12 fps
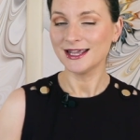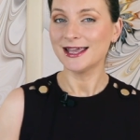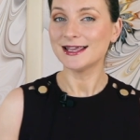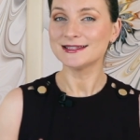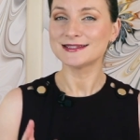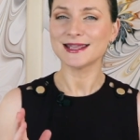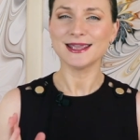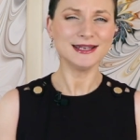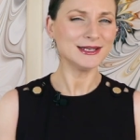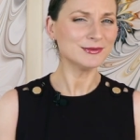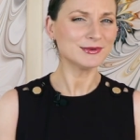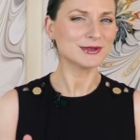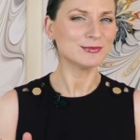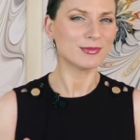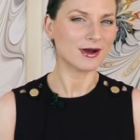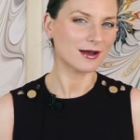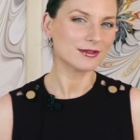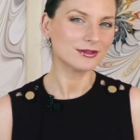Has anyone
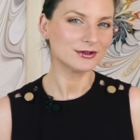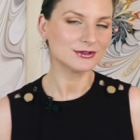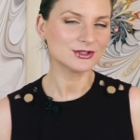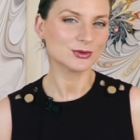bothered